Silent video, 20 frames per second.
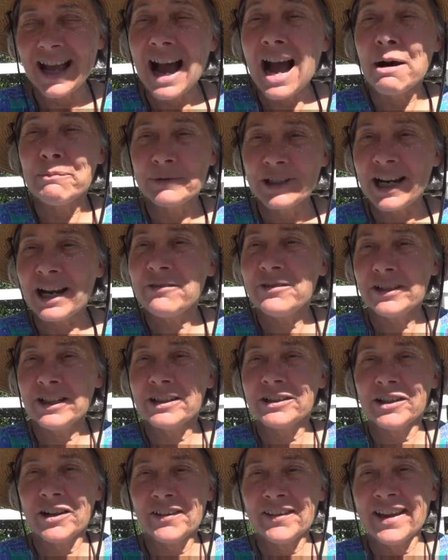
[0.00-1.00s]
I'm
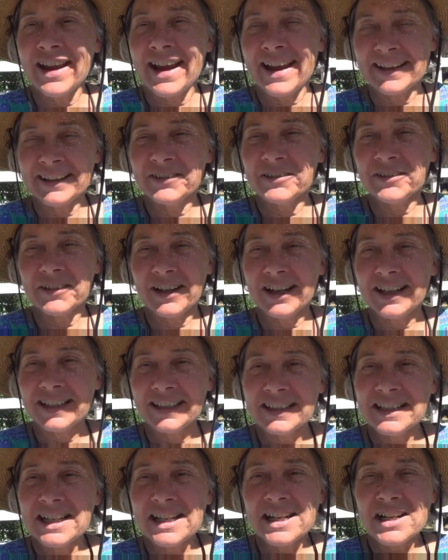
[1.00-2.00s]
definite on that,
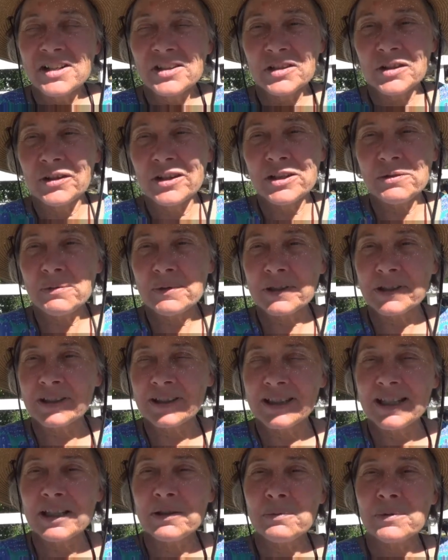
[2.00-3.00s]
right? So this was
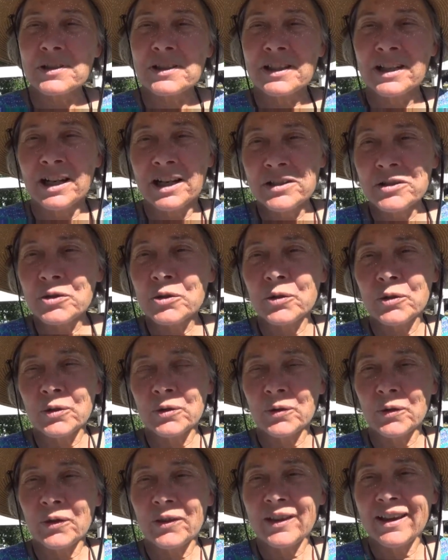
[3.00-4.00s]
this was an
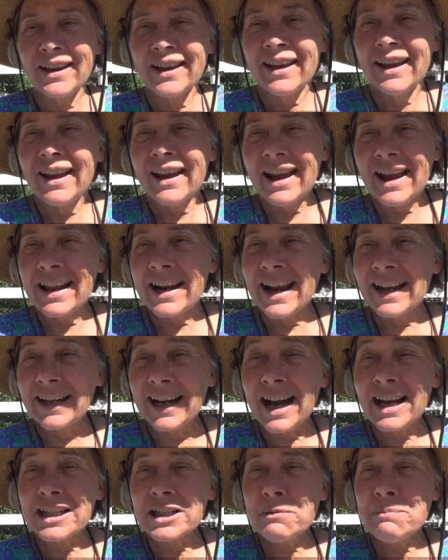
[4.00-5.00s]
untruth. And I
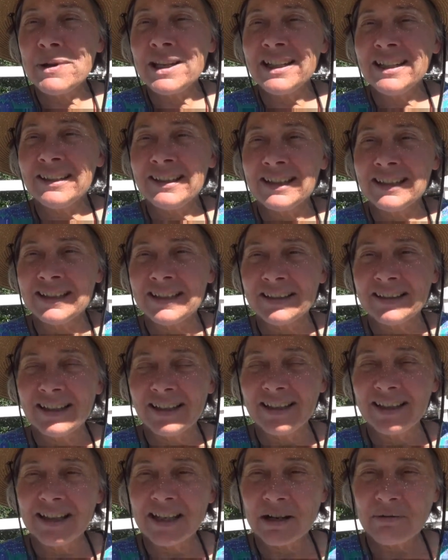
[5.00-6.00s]
got immediately to
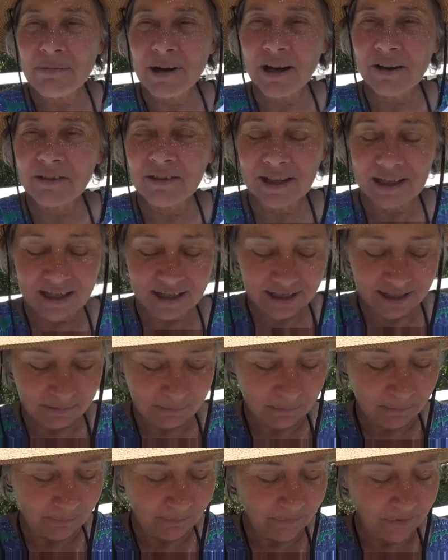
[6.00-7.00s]
thinking about the,
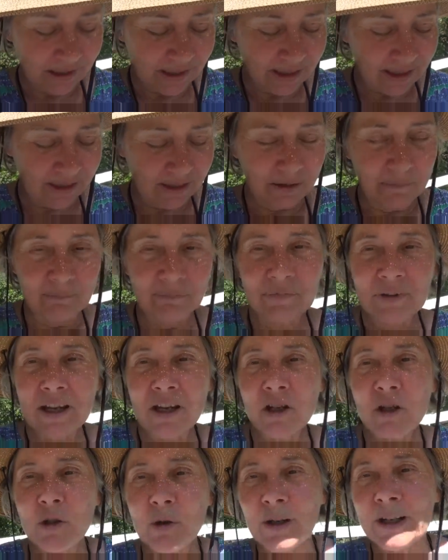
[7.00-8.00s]
the um,
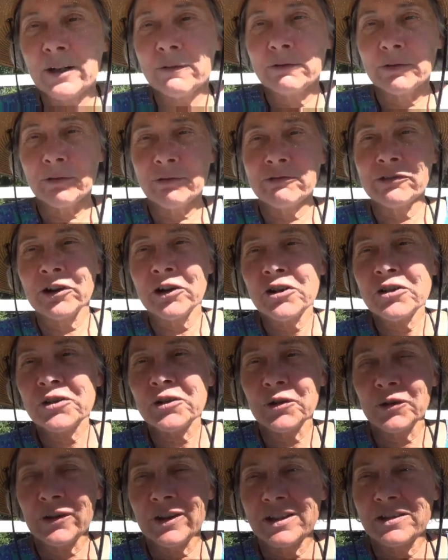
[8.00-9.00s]
trick of
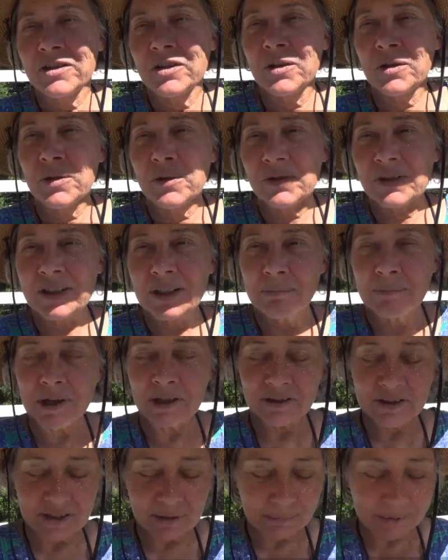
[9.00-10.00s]
reversal that's used
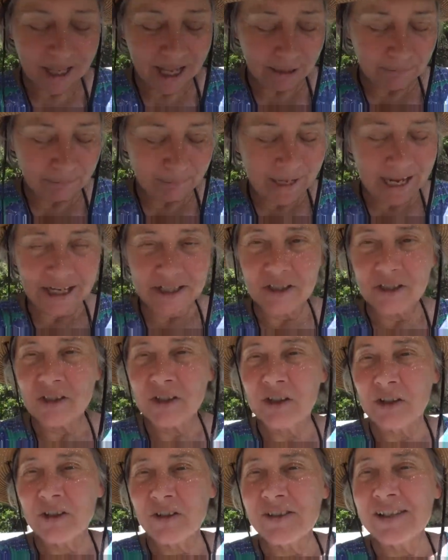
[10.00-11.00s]
amongst the black
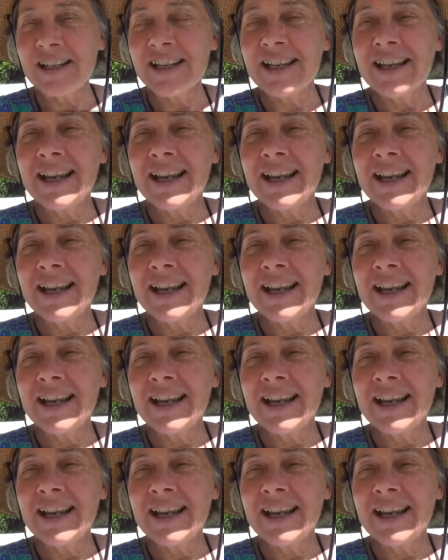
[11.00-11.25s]
magickers.